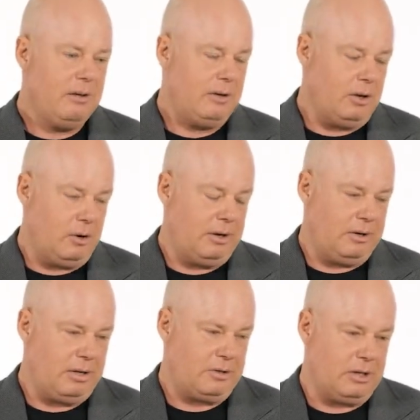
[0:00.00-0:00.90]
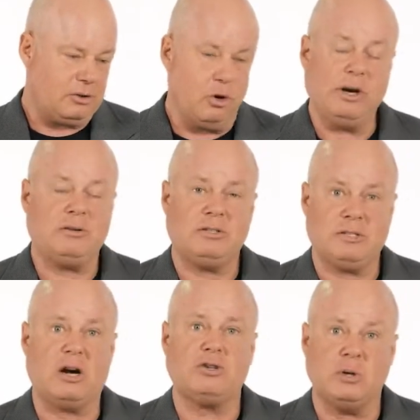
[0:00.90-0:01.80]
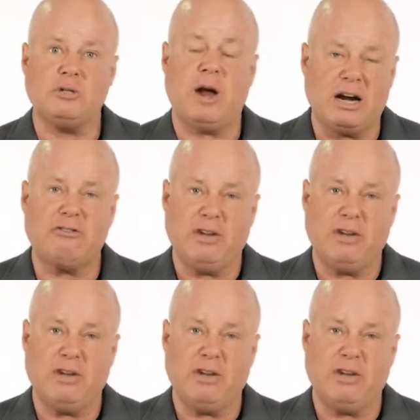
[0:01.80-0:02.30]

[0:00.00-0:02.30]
is going to start to attract